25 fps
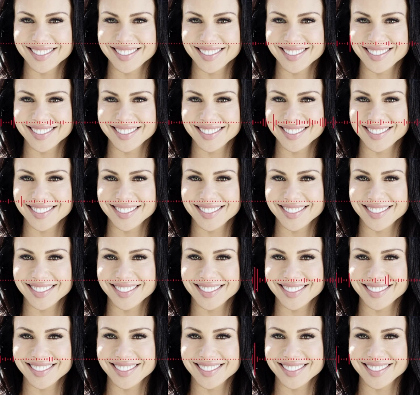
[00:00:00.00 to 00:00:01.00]
you know, runs
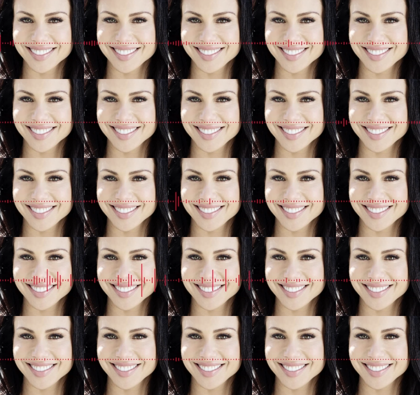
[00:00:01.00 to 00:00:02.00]
SEAL Fit, Unbeatable Mind,